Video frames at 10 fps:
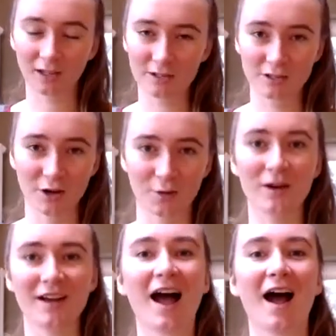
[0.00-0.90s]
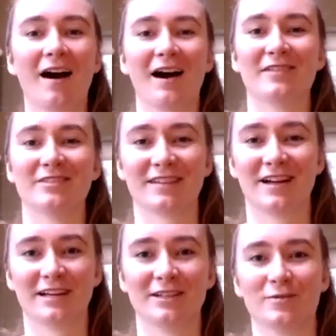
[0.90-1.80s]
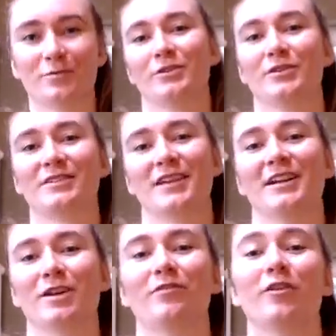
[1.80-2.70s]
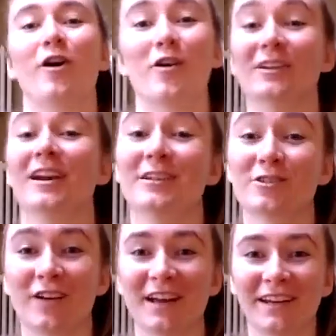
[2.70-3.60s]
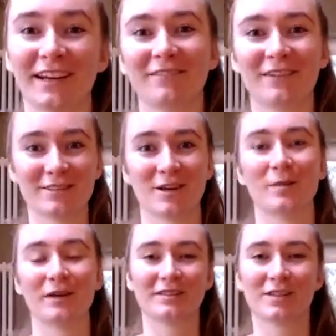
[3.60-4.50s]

So I've decided to also sign up for online training with someone.